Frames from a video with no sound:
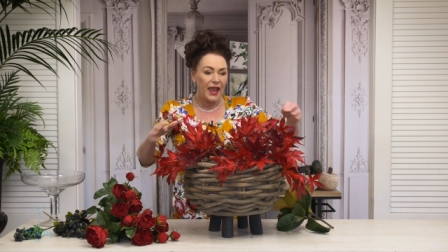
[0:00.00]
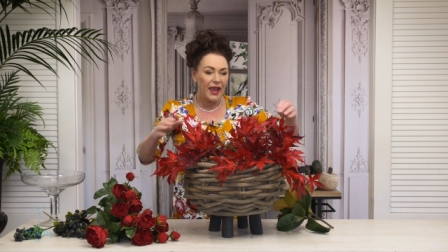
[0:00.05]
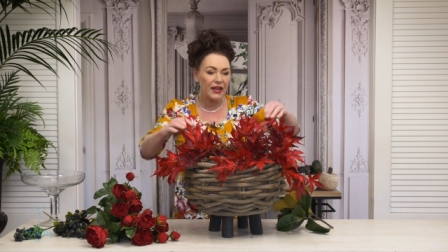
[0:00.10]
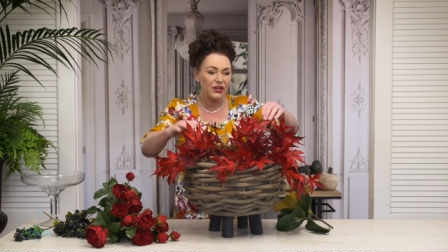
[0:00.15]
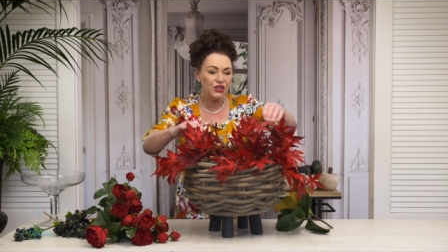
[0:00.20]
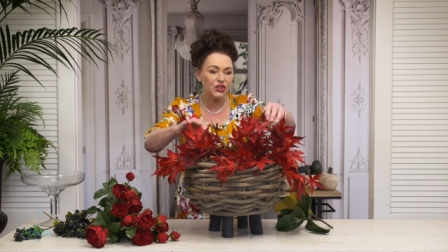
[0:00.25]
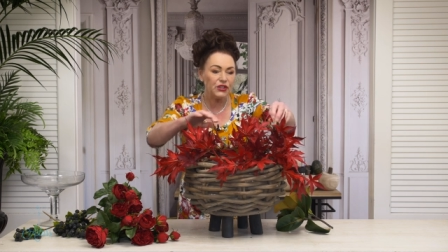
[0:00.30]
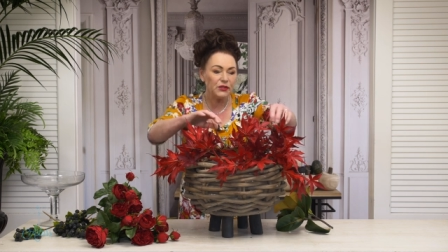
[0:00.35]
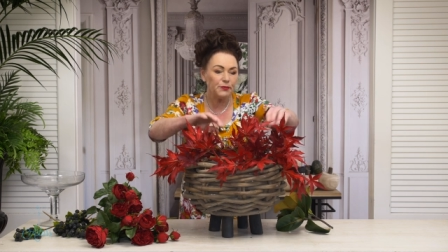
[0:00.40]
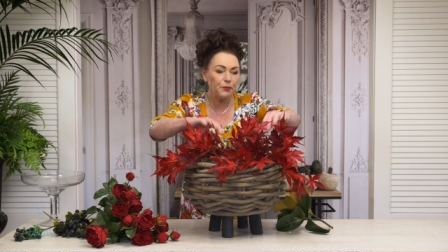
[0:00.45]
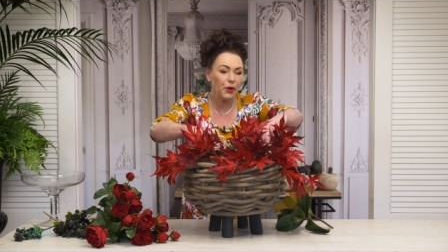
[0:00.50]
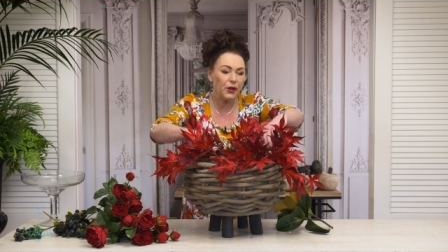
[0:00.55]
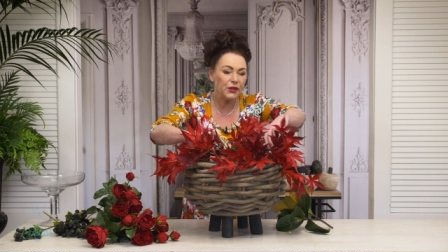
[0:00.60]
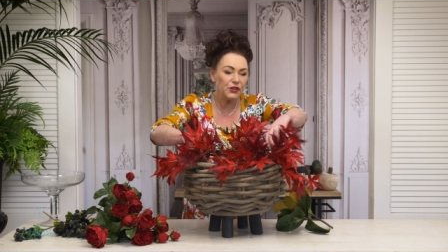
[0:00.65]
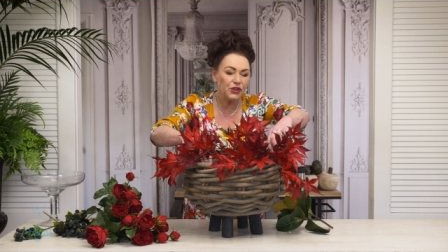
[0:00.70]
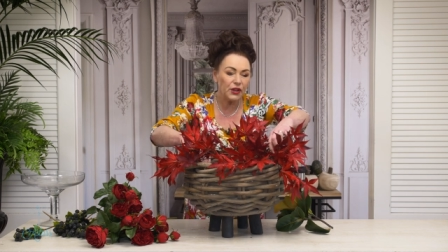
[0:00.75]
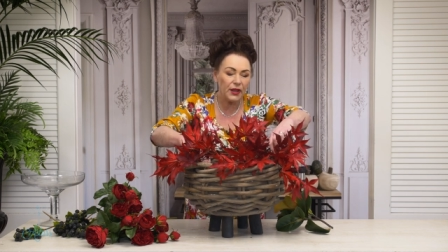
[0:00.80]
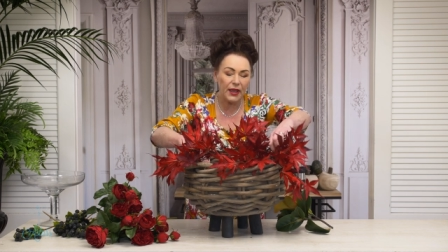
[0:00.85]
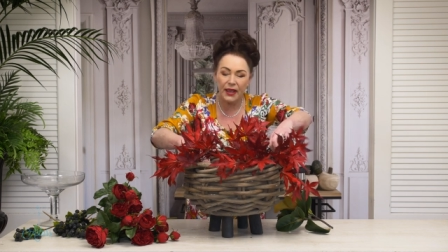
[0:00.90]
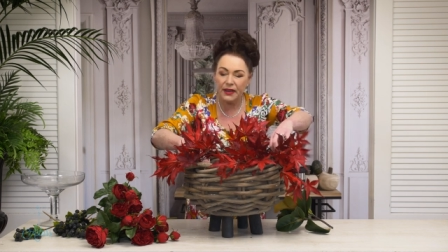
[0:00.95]
And just by,
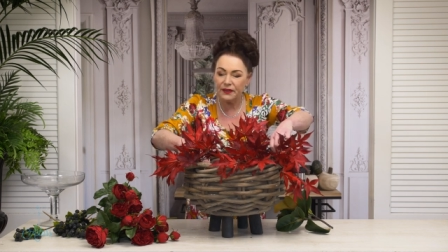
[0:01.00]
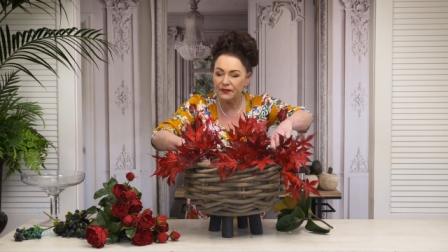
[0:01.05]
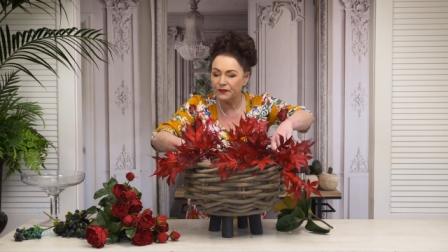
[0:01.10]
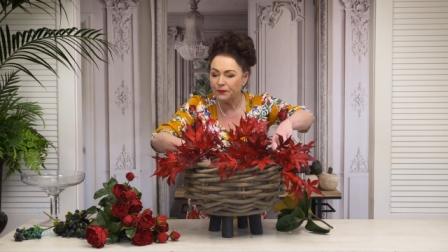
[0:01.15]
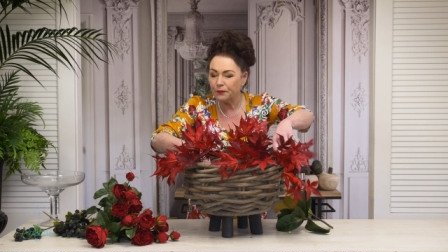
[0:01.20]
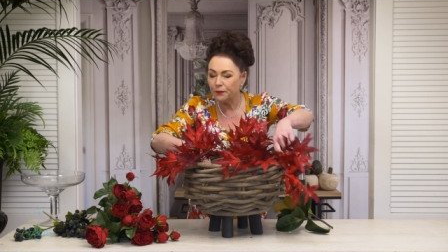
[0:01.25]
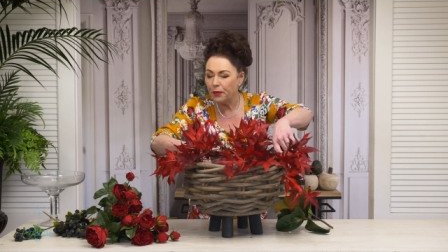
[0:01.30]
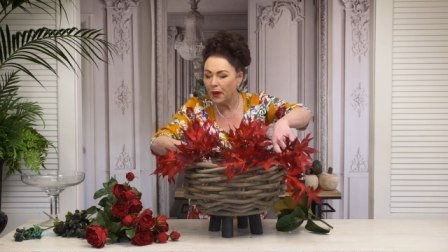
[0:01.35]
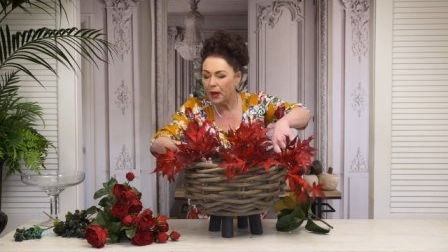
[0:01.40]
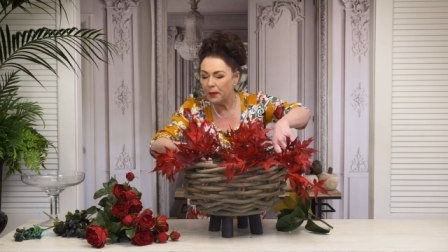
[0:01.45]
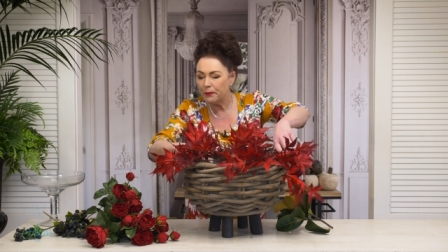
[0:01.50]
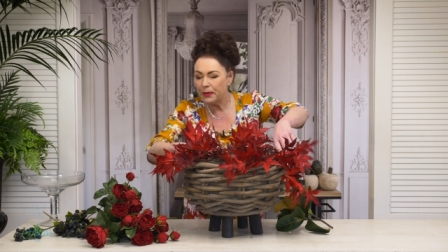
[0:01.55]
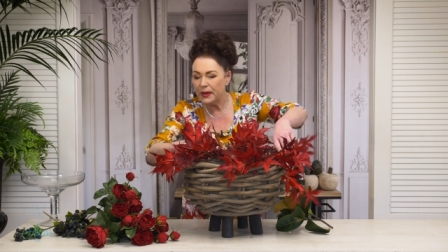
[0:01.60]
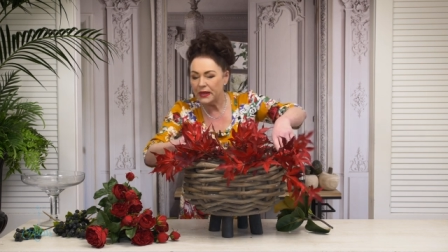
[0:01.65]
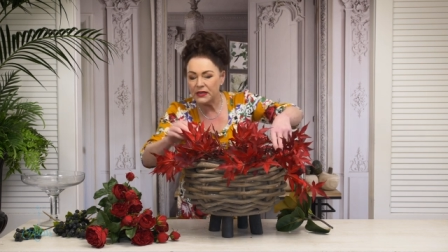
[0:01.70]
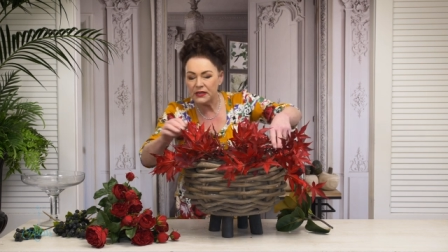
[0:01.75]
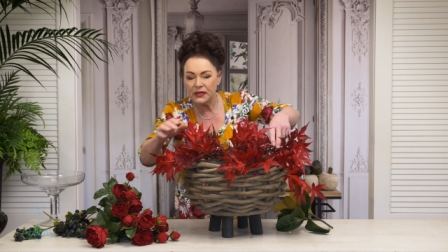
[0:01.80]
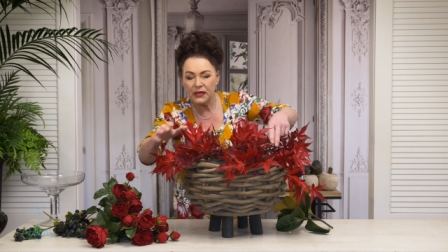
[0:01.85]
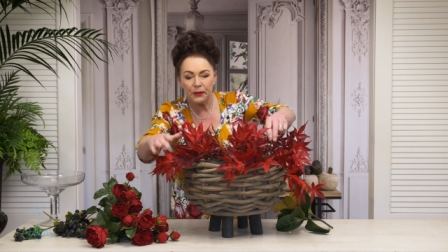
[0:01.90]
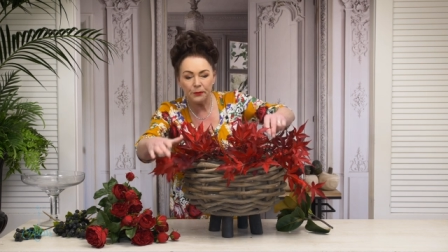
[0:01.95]
eh, by
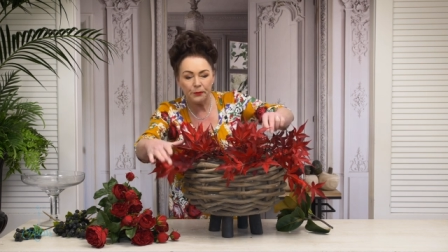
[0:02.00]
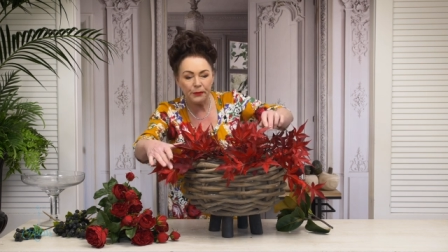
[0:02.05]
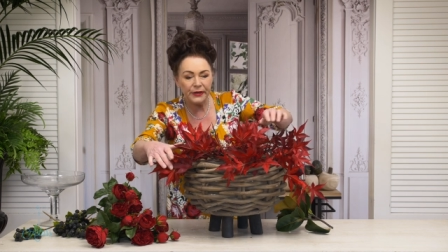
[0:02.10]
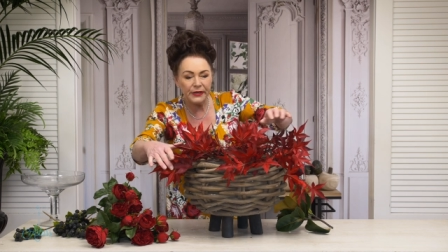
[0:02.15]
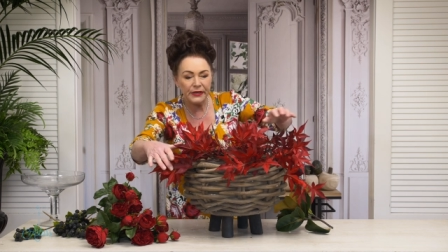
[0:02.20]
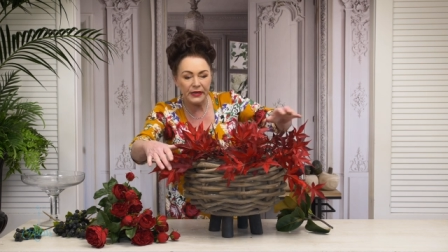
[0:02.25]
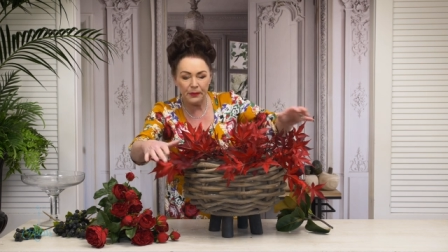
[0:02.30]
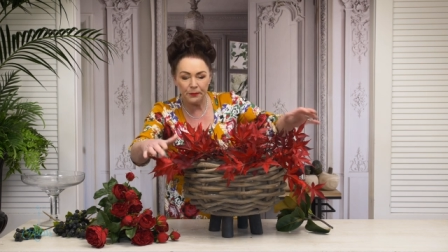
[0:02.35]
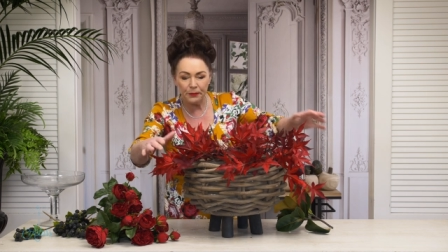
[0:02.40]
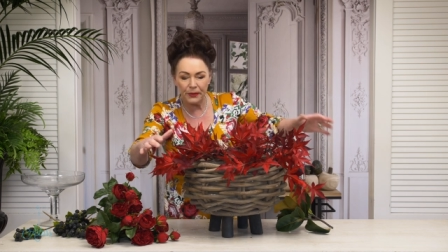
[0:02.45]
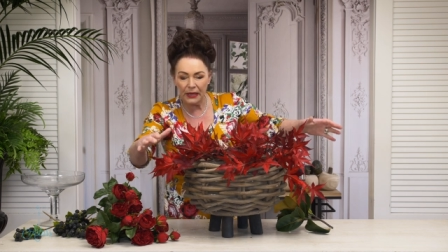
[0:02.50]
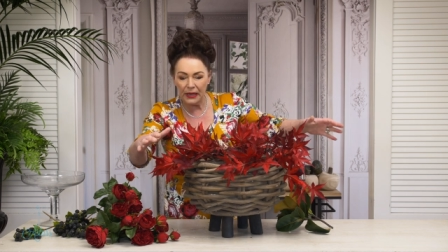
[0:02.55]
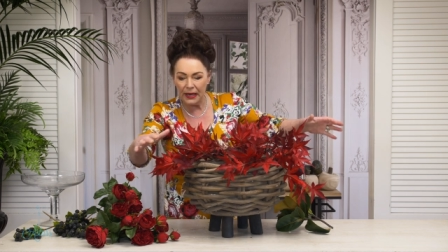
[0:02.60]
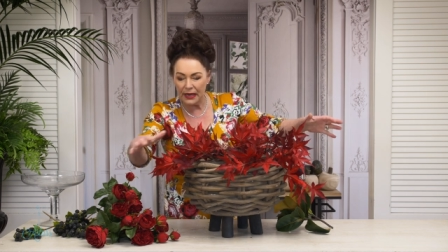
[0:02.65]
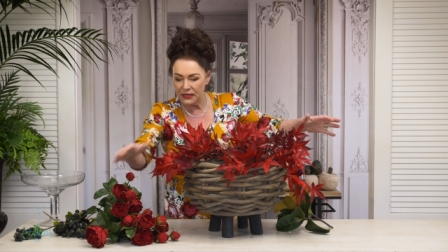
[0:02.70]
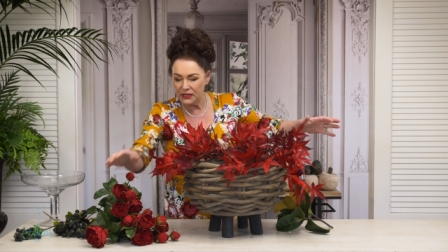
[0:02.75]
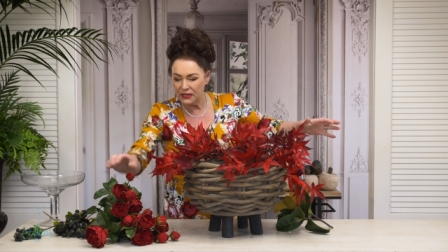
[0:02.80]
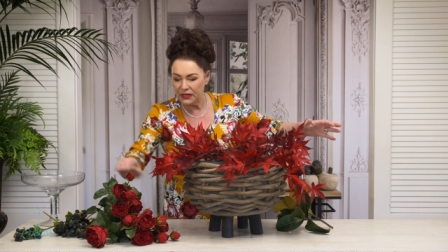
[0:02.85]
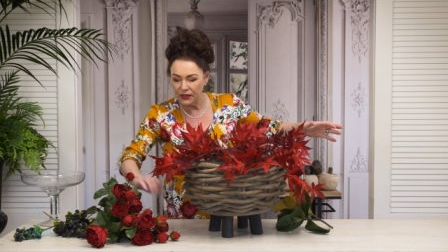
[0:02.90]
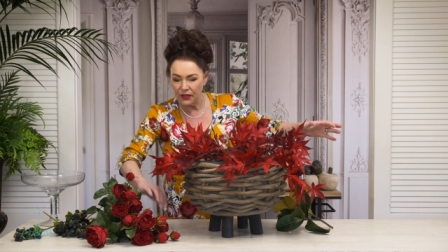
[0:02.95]
bending and
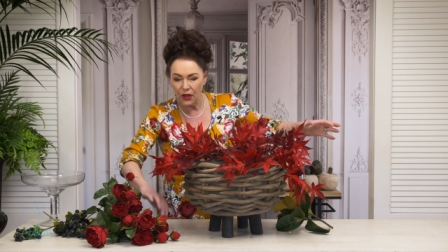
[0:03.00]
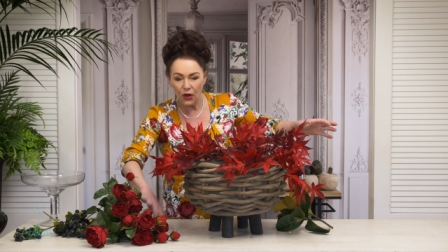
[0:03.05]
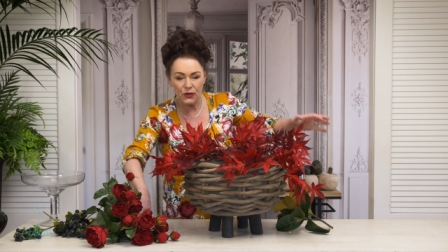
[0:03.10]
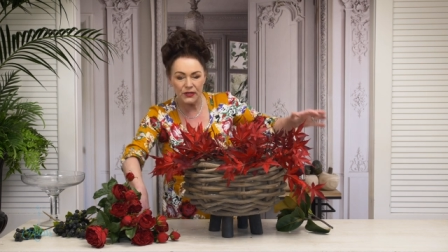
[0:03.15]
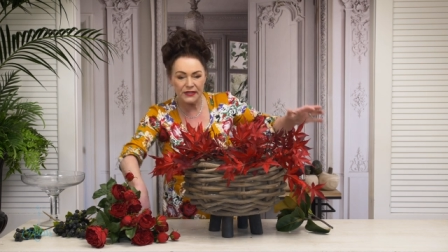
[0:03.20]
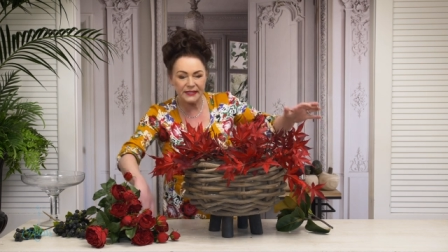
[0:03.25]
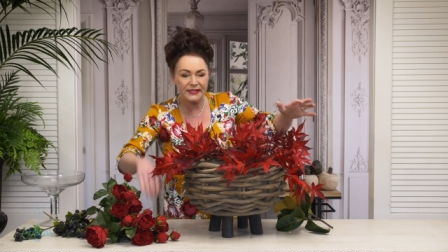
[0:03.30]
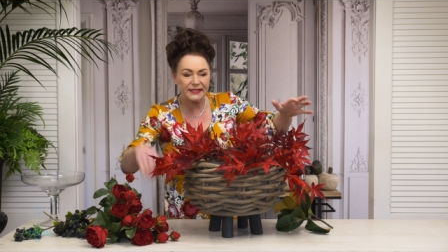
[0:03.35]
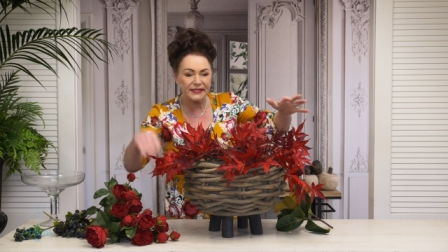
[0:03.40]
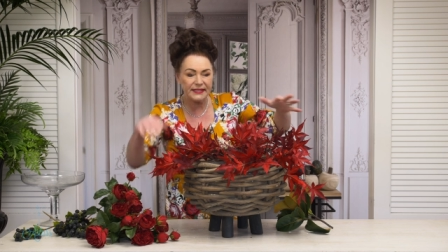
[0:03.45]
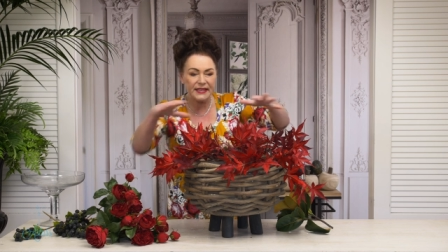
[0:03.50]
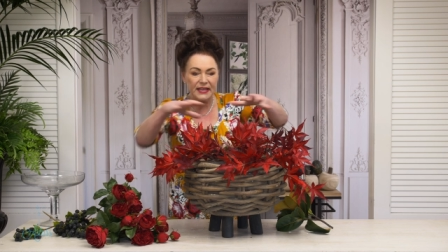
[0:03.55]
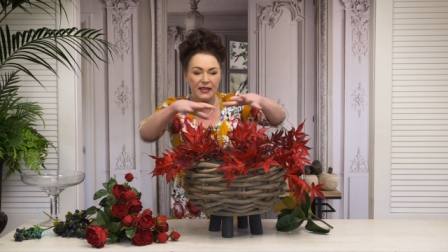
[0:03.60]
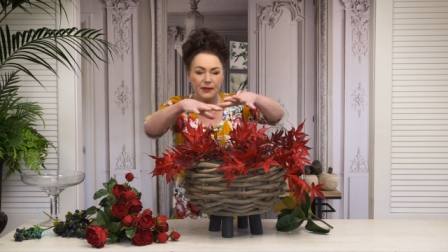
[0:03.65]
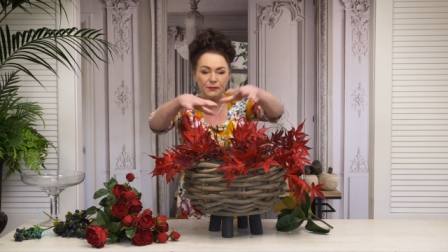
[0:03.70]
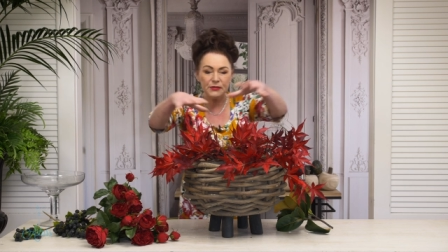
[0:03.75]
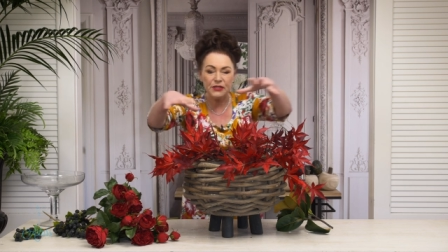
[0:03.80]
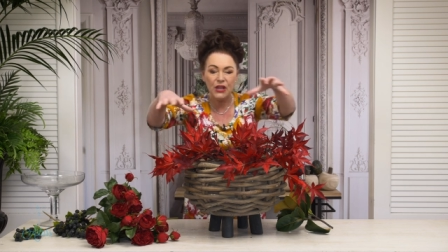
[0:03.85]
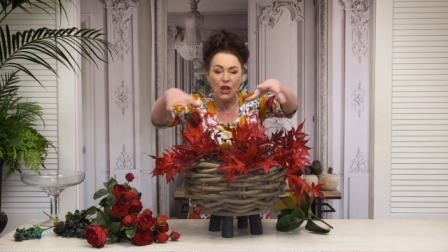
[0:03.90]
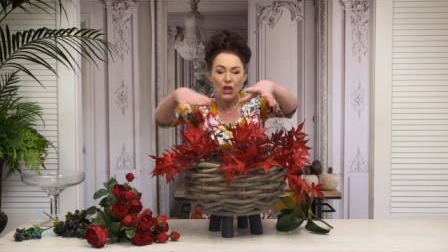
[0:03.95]
manipulating those
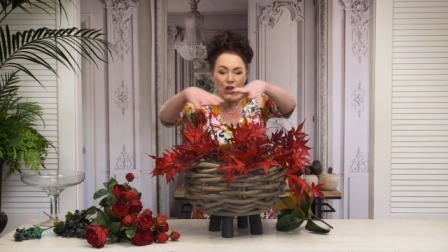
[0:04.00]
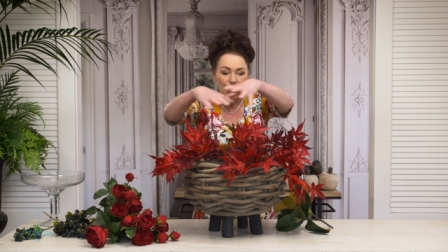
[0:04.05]
stems,